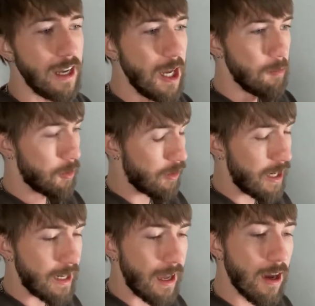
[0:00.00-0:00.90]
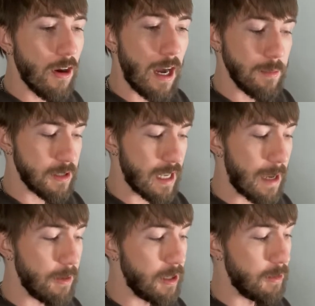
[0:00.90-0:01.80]
But right now, I'm just
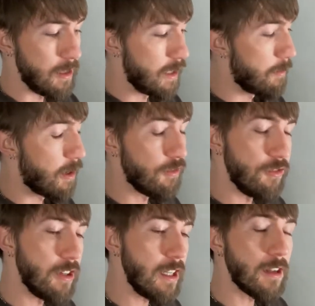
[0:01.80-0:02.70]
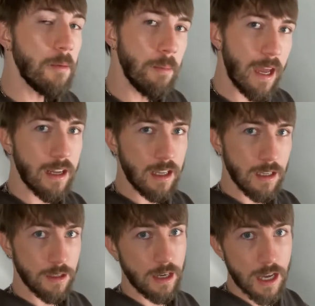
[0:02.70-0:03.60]
happy to be getting my footing back in
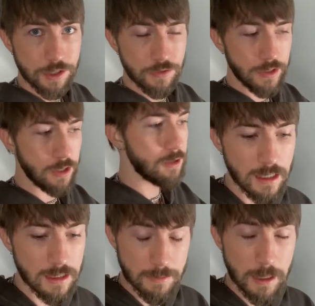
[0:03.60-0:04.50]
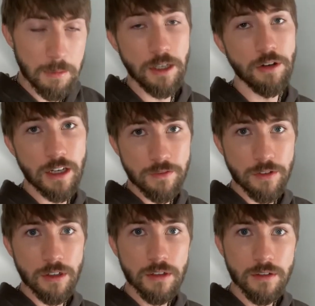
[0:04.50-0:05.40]
Nashville. It's made me
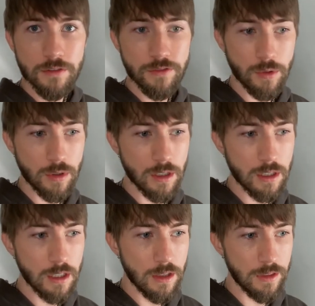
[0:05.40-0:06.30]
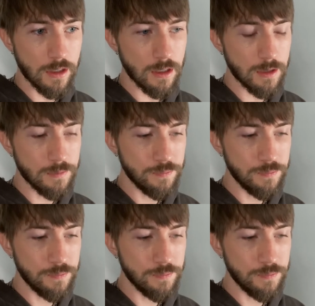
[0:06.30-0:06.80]
grateful for the